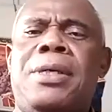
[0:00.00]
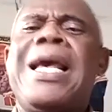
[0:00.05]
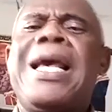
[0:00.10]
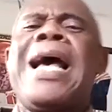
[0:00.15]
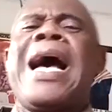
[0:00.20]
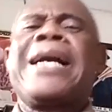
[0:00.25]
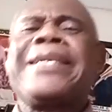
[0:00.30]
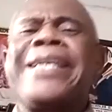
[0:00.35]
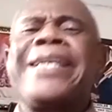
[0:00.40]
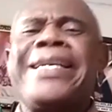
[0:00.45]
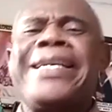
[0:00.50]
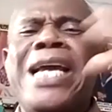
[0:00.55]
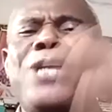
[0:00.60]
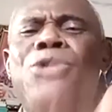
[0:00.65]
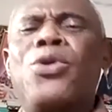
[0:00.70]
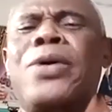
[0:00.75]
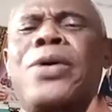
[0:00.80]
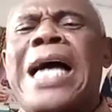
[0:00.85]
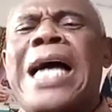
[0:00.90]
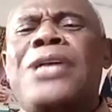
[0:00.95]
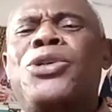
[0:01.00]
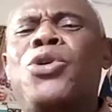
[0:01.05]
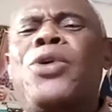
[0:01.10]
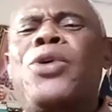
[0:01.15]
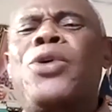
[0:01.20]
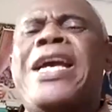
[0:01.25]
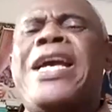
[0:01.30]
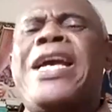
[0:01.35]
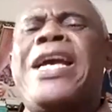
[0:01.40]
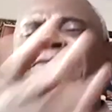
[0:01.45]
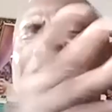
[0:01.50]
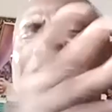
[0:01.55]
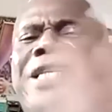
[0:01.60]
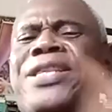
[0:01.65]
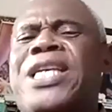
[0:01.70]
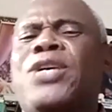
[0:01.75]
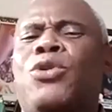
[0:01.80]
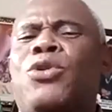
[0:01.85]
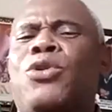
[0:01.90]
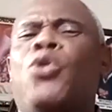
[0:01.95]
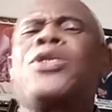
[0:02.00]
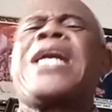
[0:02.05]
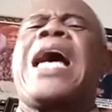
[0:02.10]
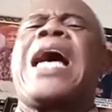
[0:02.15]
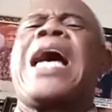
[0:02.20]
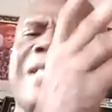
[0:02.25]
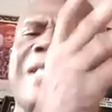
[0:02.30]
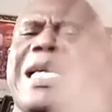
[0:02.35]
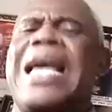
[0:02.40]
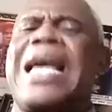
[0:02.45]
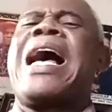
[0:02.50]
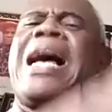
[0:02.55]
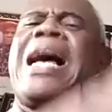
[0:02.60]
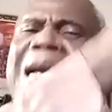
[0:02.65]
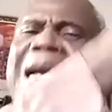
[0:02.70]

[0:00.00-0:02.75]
And the day you can do everything good, I say, ah,